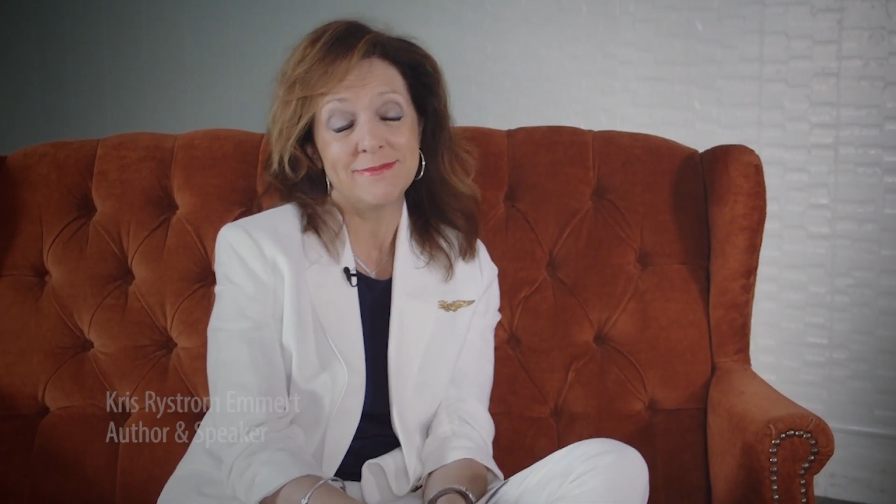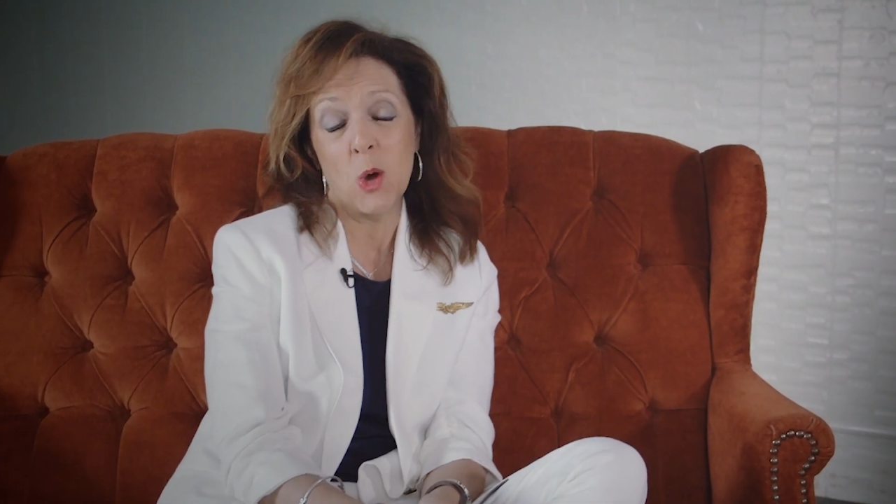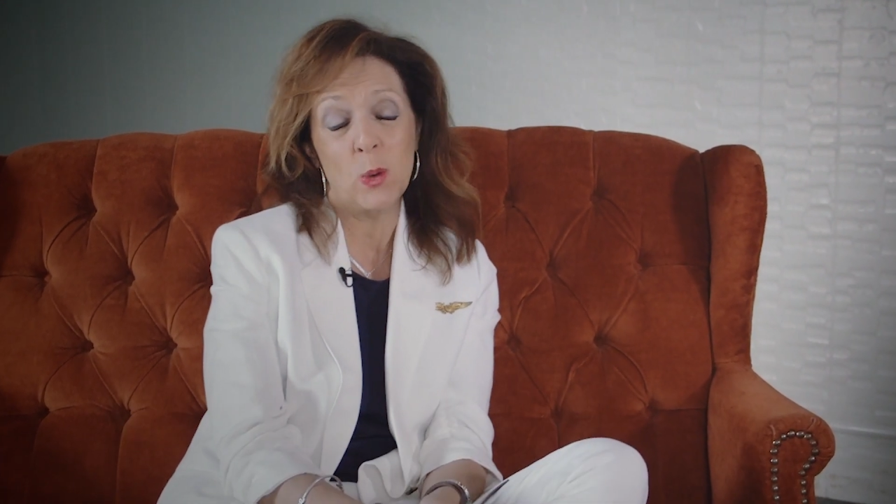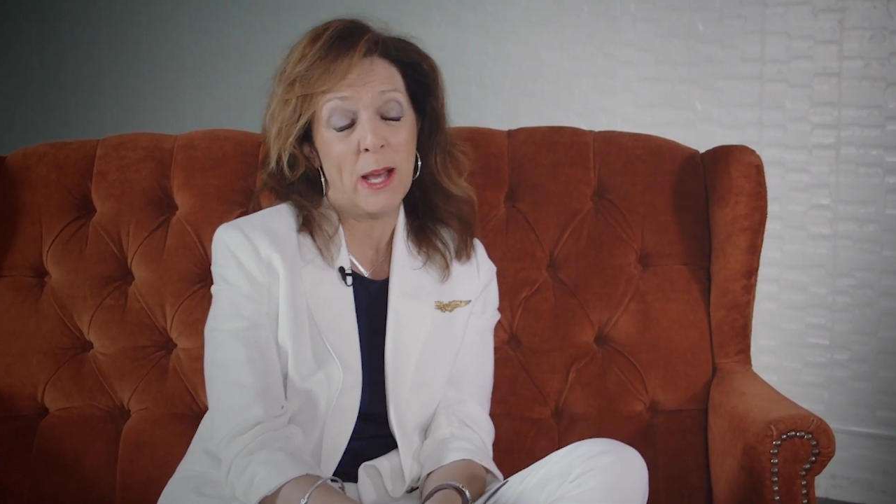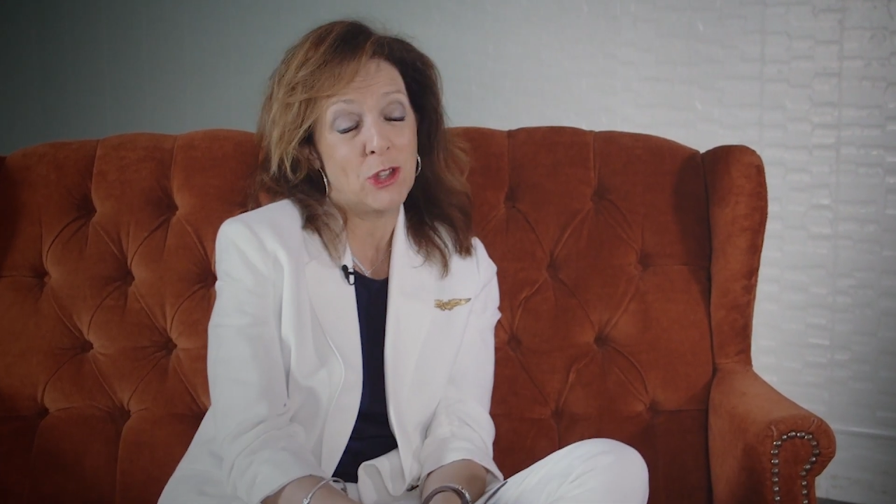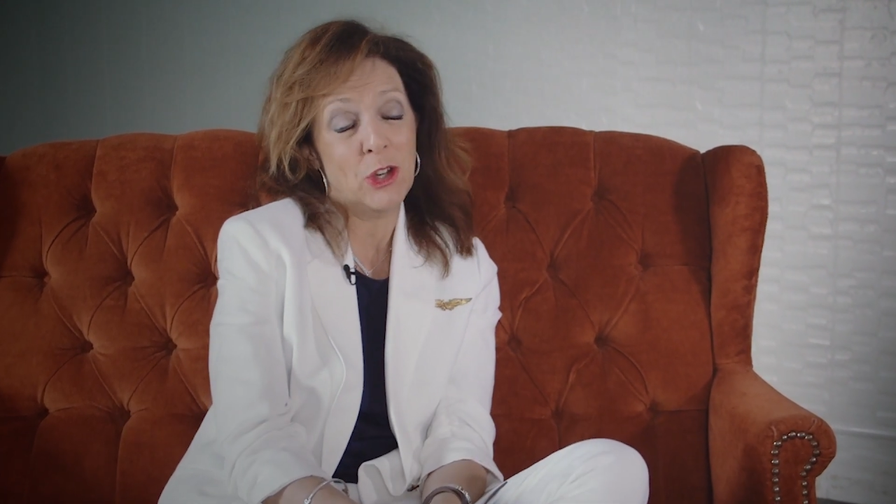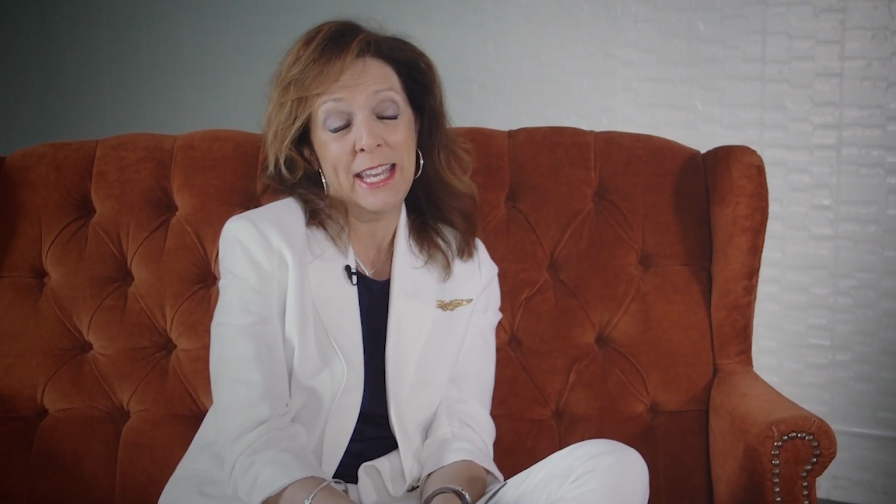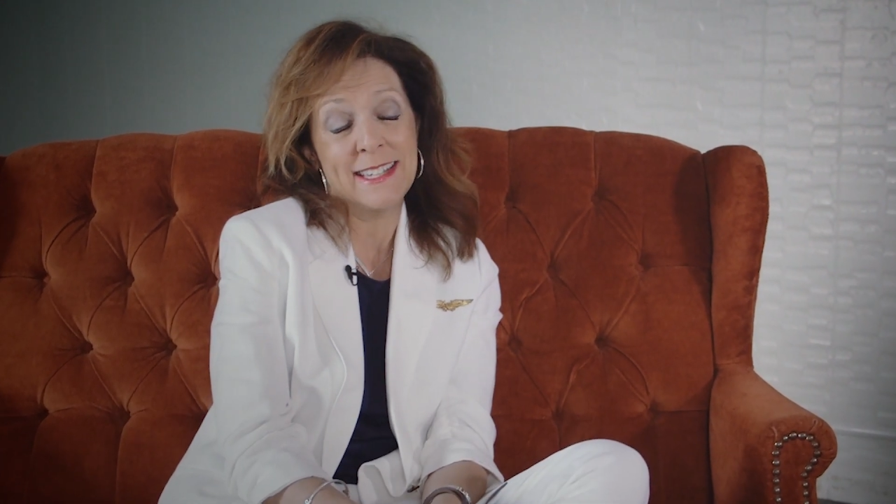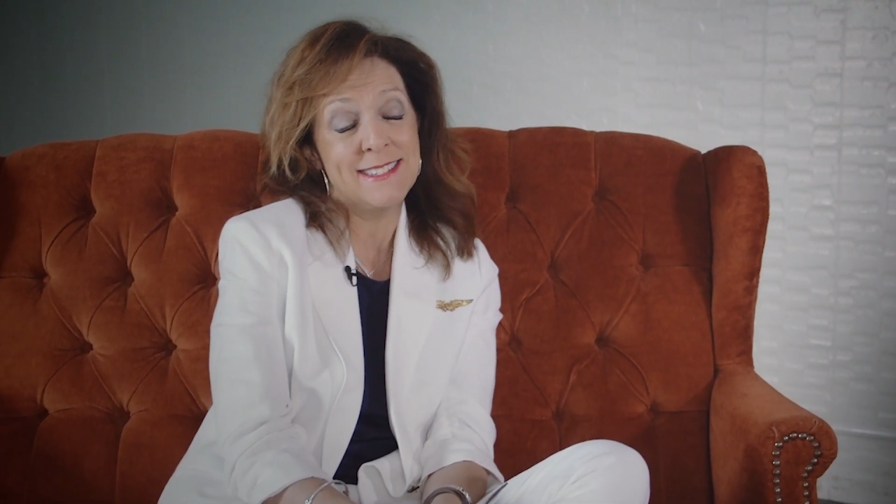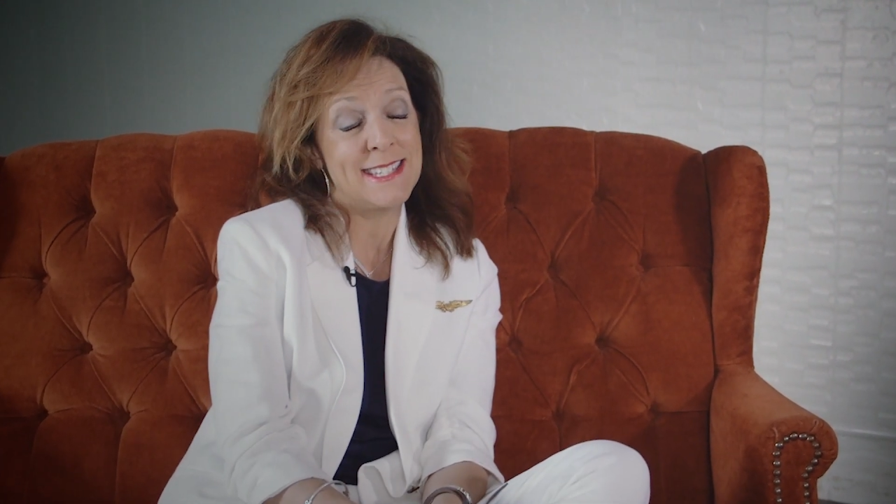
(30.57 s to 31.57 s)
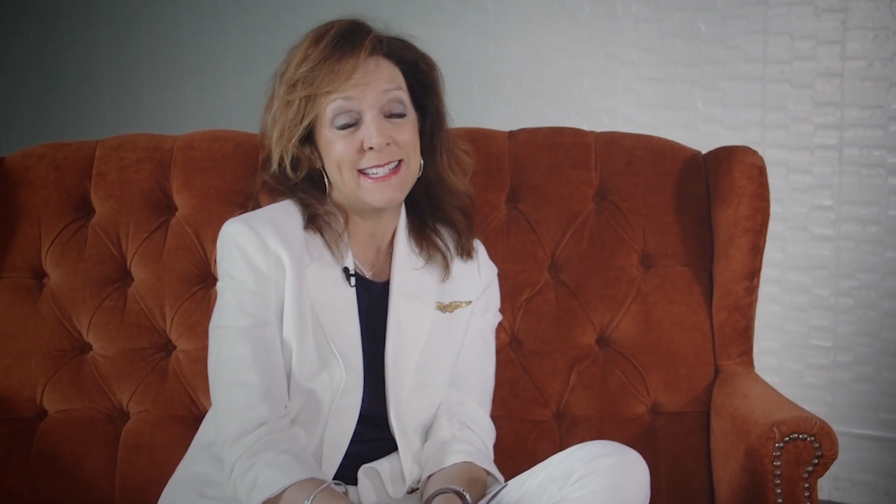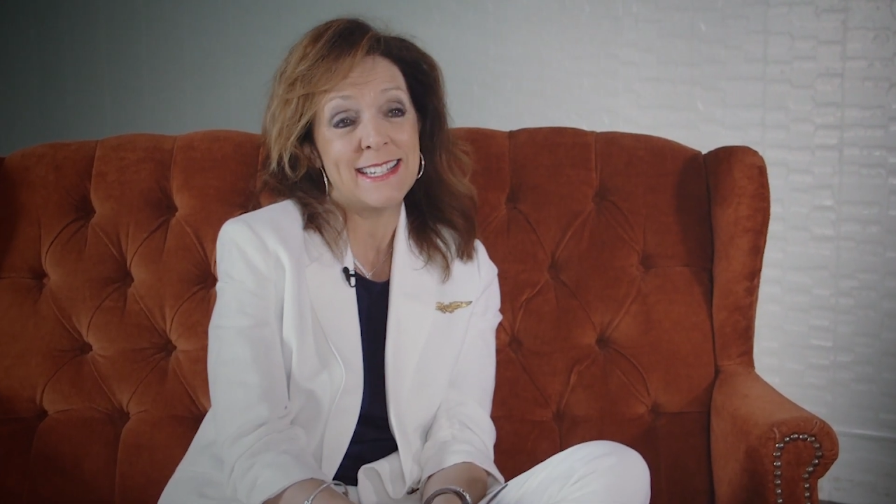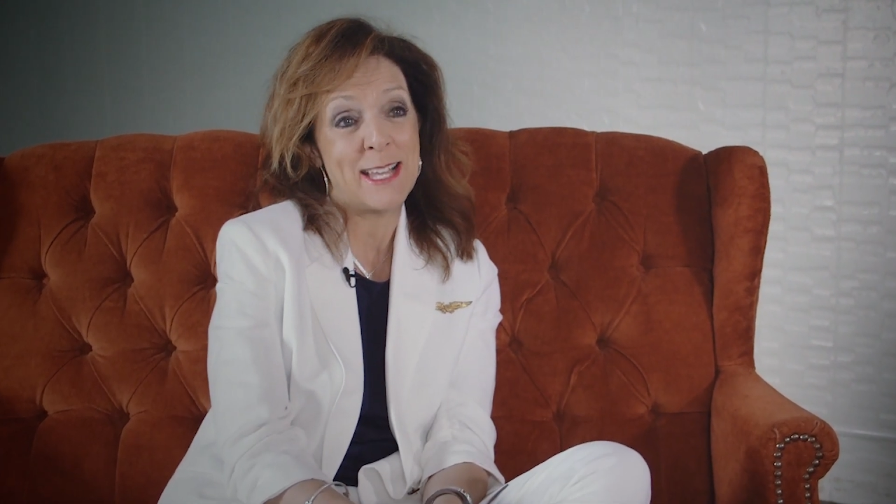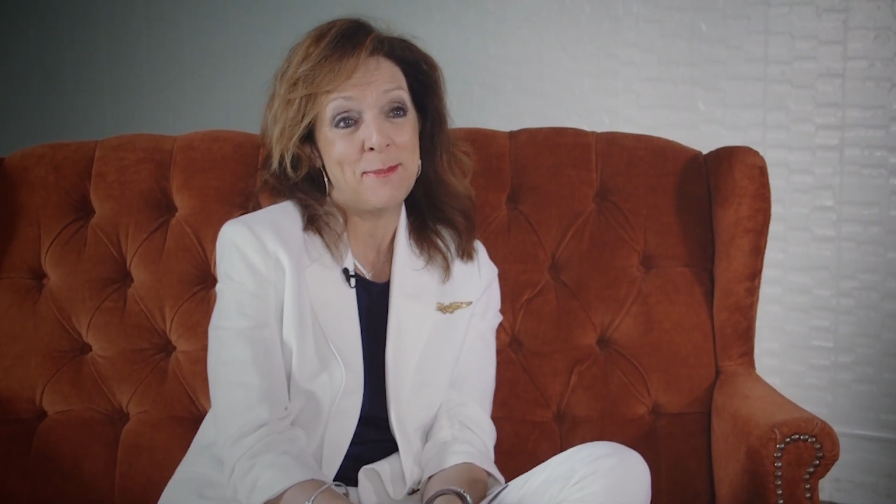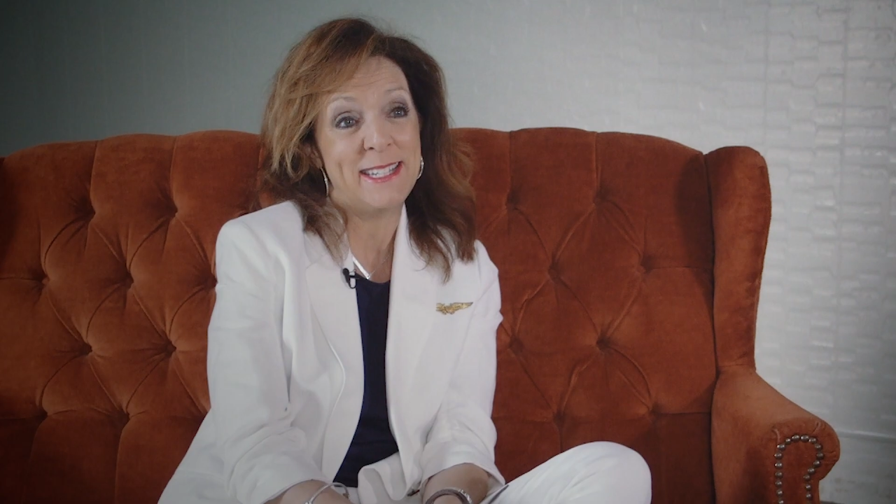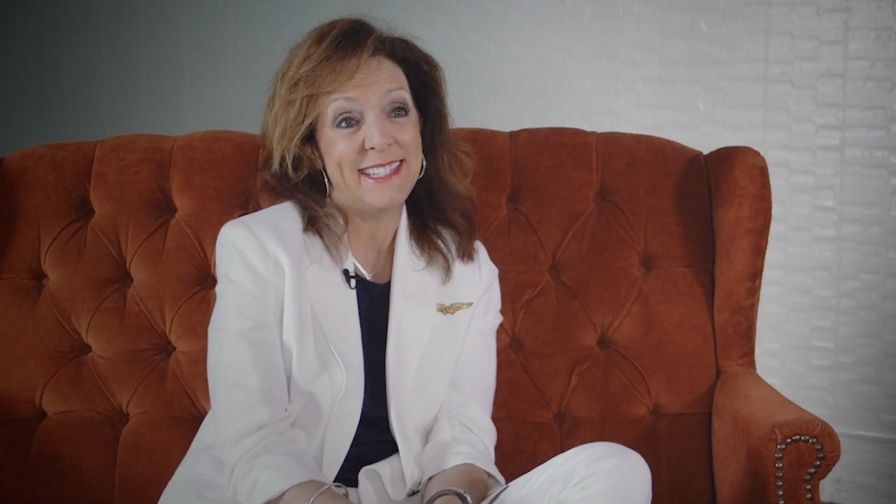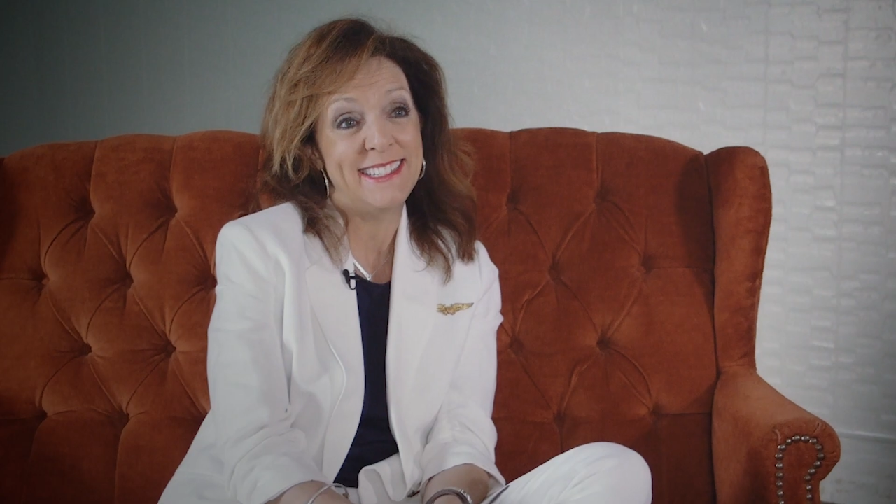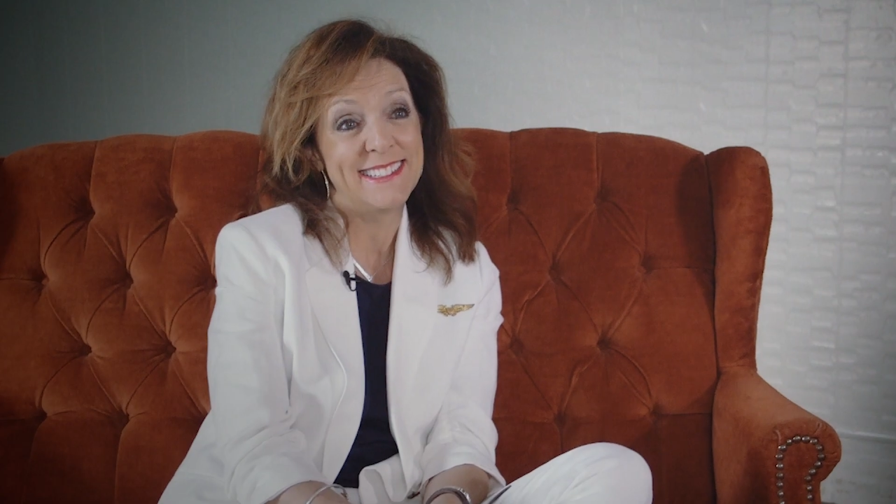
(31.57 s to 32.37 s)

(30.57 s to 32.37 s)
hold out their hands and accept it.